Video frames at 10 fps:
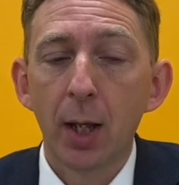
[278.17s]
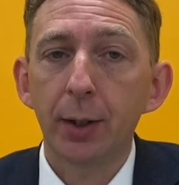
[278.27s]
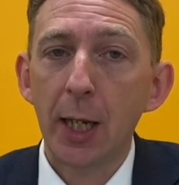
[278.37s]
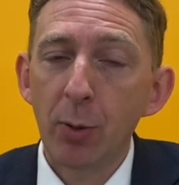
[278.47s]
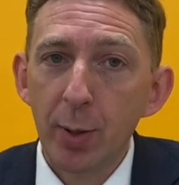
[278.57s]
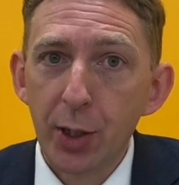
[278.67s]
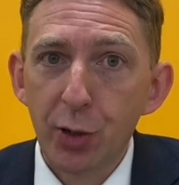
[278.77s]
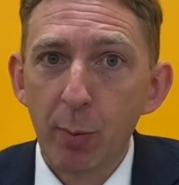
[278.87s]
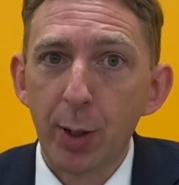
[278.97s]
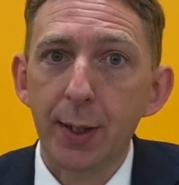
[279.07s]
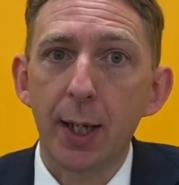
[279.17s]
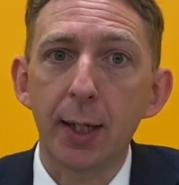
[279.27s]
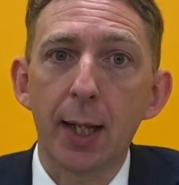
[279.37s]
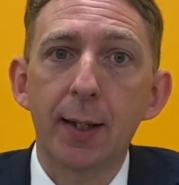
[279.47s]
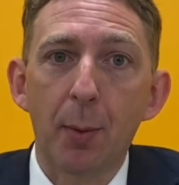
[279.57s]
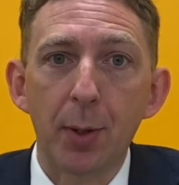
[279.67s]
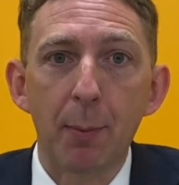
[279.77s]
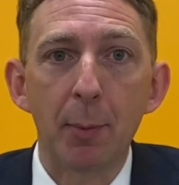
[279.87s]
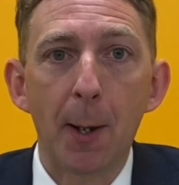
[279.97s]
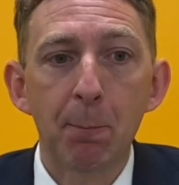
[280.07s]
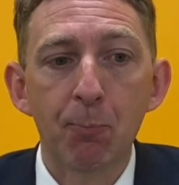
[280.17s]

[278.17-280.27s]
These will be distributed in September.